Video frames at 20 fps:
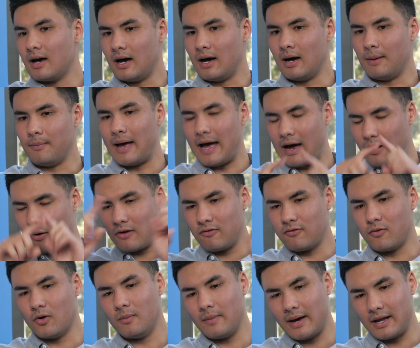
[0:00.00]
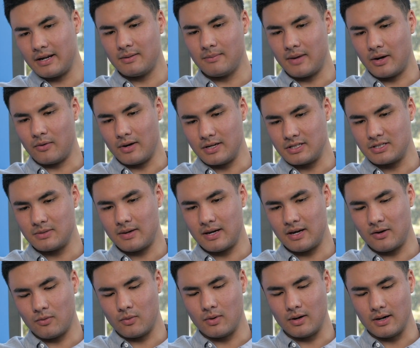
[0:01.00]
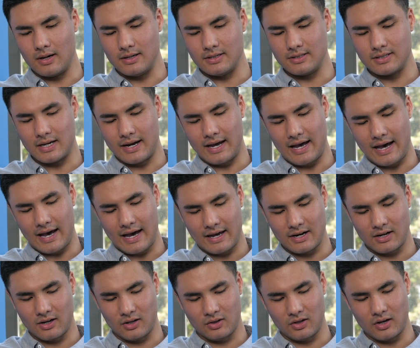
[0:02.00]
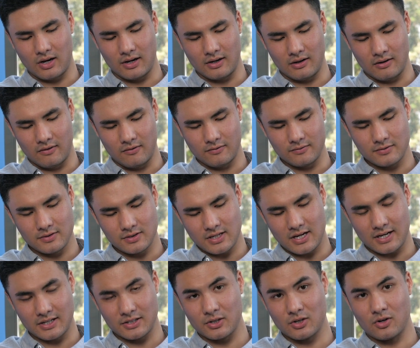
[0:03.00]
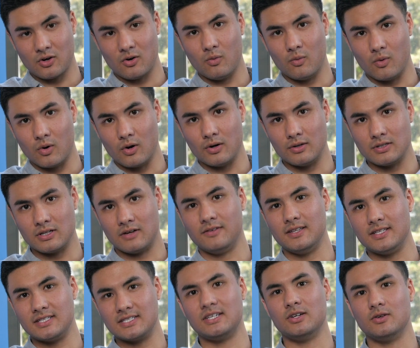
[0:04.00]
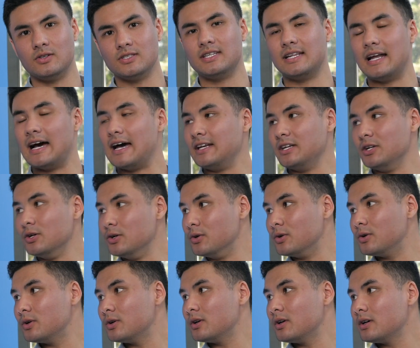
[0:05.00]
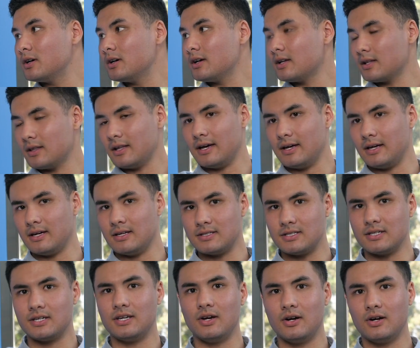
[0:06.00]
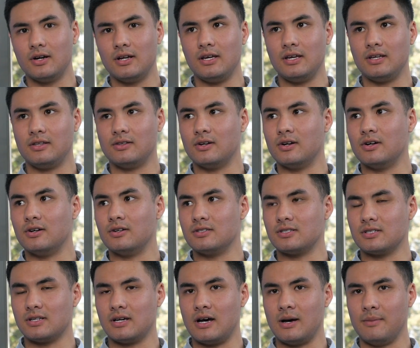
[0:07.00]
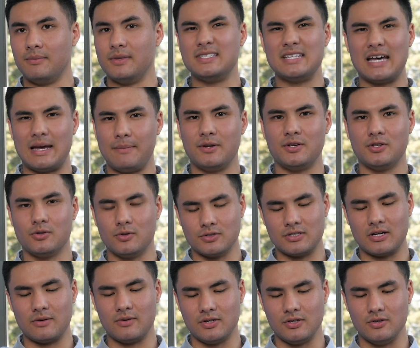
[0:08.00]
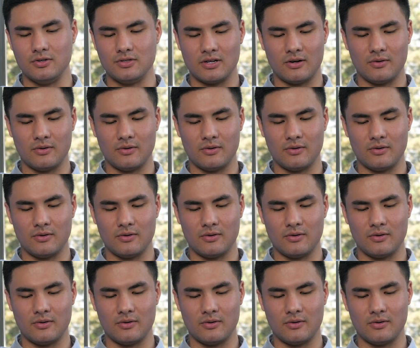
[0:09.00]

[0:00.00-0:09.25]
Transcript: Um, how I formatted my resume was I had a lot of technical words of the skills that I knew. Like in security, there's um, the type of tools I would use.